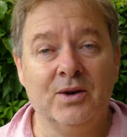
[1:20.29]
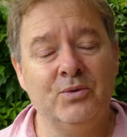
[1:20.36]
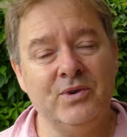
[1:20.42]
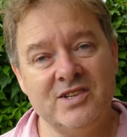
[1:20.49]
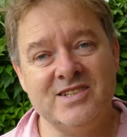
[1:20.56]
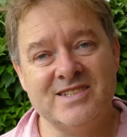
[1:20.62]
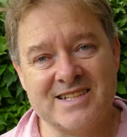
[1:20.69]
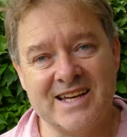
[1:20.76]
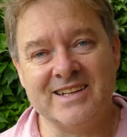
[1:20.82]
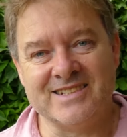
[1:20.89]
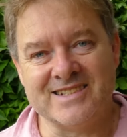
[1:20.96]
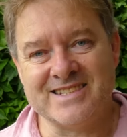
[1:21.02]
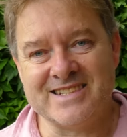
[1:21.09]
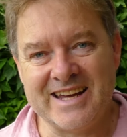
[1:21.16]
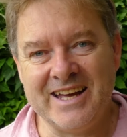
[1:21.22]
which is
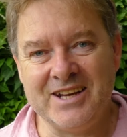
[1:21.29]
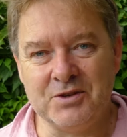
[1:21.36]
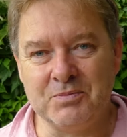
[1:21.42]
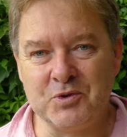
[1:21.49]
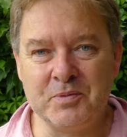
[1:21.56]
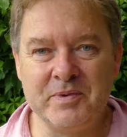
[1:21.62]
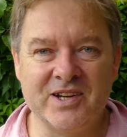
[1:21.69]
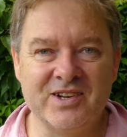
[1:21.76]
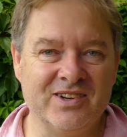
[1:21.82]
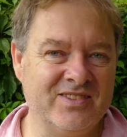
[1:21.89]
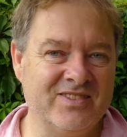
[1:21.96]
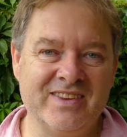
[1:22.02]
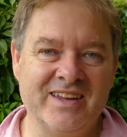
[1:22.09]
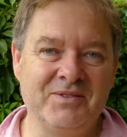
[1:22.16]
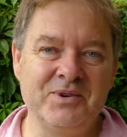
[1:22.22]
understandable
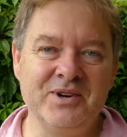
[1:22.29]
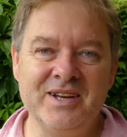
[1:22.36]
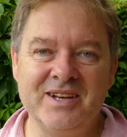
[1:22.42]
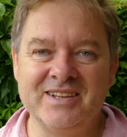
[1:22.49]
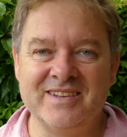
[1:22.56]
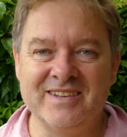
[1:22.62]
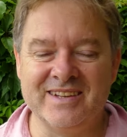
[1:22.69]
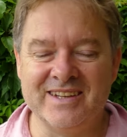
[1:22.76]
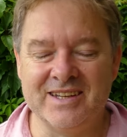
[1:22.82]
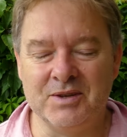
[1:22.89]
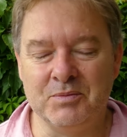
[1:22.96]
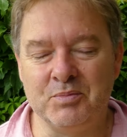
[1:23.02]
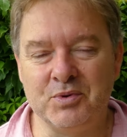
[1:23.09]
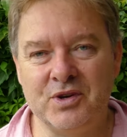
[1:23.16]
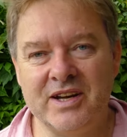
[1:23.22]
because they weren't
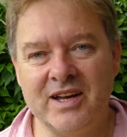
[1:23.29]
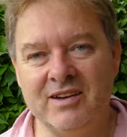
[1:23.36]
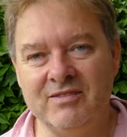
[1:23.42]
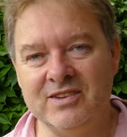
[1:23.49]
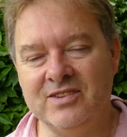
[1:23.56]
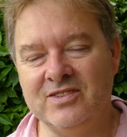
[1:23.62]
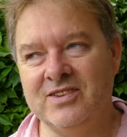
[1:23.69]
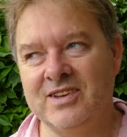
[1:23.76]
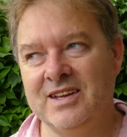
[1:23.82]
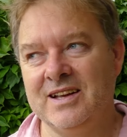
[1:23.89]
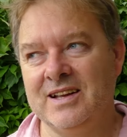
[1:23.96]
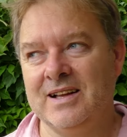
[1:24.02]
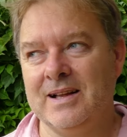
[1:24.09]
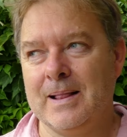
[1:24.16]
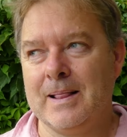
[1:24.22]
book covers.
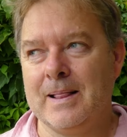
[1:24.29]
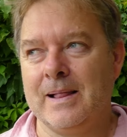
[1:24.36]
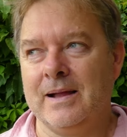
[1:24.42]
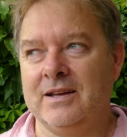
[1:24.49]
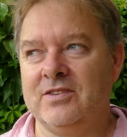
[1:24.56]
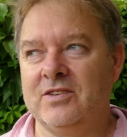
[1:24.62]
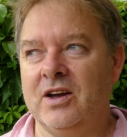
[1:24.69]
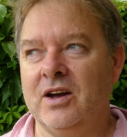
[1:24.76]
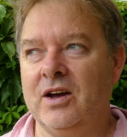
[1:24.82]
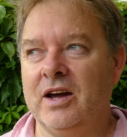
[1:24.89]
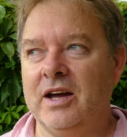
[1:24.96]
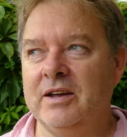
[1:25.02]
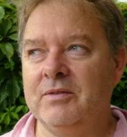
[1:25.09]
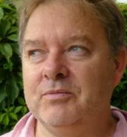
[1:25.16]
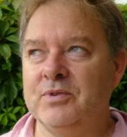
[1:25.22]
So
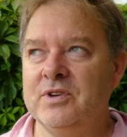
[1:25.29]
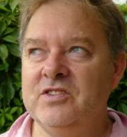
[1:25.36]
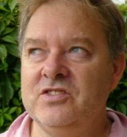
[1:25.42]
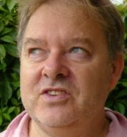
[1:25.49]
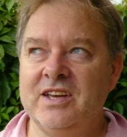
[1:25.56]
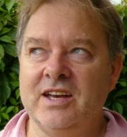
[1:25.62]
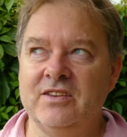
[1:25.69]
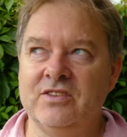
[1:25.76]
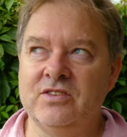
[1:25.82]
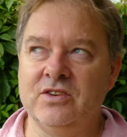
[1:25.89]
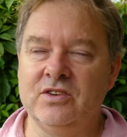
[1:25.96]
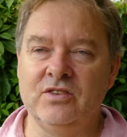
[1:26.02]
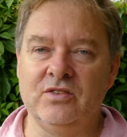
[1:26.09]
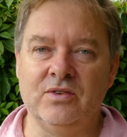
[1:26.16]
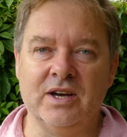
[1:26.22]
I reached out
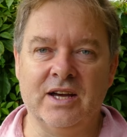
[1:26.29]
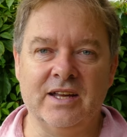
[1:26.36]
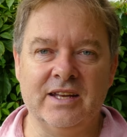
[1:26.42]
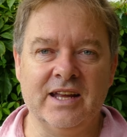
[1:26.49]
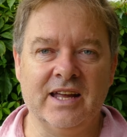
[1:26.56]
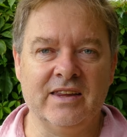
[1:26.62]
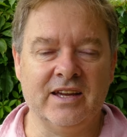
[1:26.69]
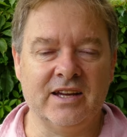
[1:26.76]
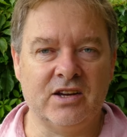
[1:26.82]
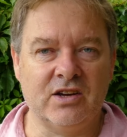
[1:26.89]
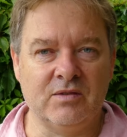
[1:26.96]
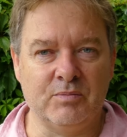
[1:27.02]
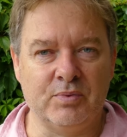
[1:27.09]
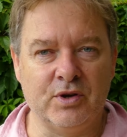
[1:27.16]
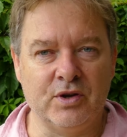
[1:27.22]
to another
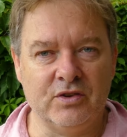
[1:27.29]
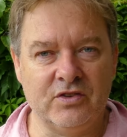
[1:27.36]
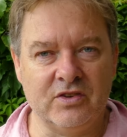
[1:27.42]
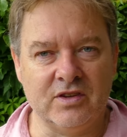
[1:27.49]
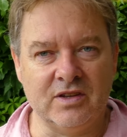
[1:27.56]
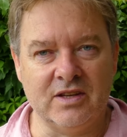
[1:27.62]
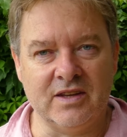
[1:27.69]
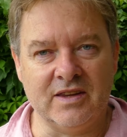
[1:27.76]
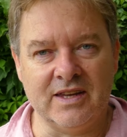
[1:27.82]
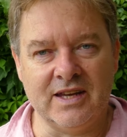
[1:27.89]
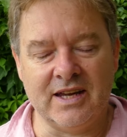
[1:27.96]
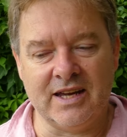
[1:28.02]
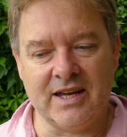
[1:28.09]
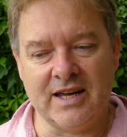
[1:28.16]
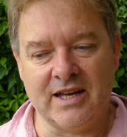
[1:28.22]
person
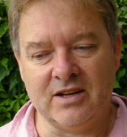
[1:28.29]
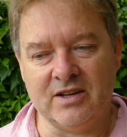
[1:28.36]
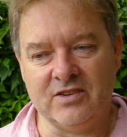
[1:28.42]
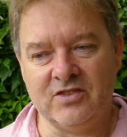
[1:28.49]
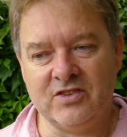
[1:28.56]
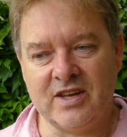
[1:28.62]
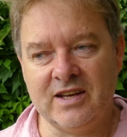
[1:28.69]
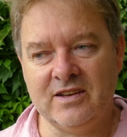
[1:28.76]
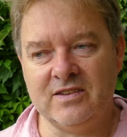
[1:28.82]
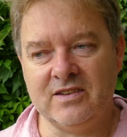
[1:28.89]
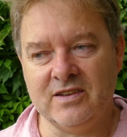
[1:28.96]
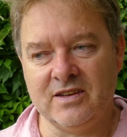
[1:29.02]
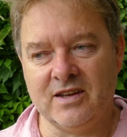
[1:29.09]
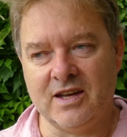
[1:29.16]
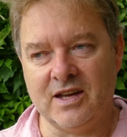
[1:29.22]
there, and I sent
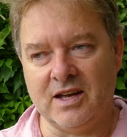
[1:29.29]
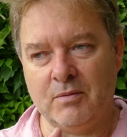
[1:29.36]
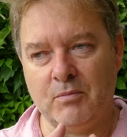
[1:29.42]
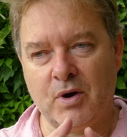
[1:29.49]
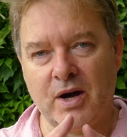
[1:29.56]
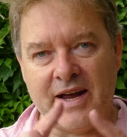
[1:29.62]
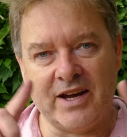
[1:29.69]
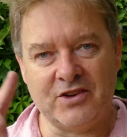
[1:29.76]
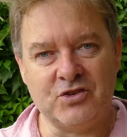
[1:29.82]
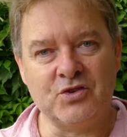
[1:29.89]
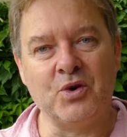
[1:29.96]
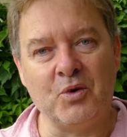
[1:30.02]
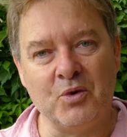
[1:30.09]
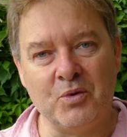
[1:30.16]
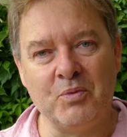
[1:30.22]
my
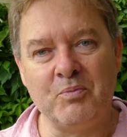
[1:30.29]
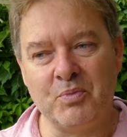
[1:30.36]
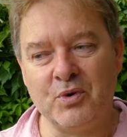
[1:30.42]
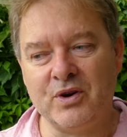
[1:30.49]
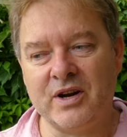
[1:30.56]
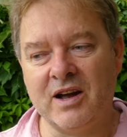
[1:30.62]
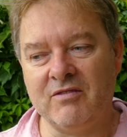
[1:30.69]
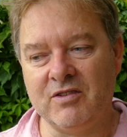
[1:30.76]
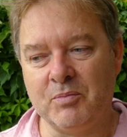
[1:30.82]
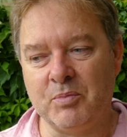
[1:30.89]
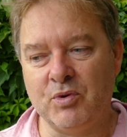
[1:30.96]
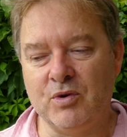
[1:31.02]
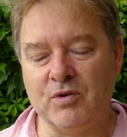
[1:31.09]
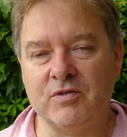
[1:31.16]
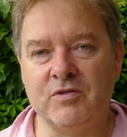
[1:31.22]
actual book cover
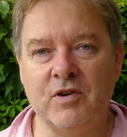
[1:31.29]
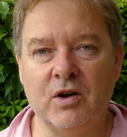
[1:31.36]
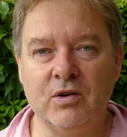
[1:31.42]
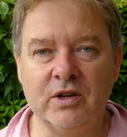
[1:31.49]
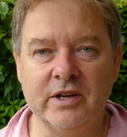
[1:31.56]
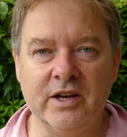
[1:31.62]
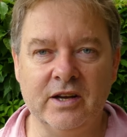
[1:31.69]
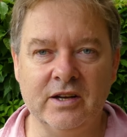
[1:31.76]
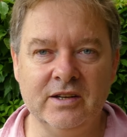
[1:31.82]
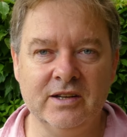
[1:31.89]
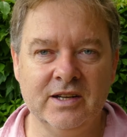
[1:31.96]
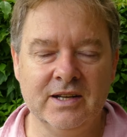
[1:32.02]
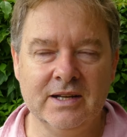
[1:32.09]
portfolio,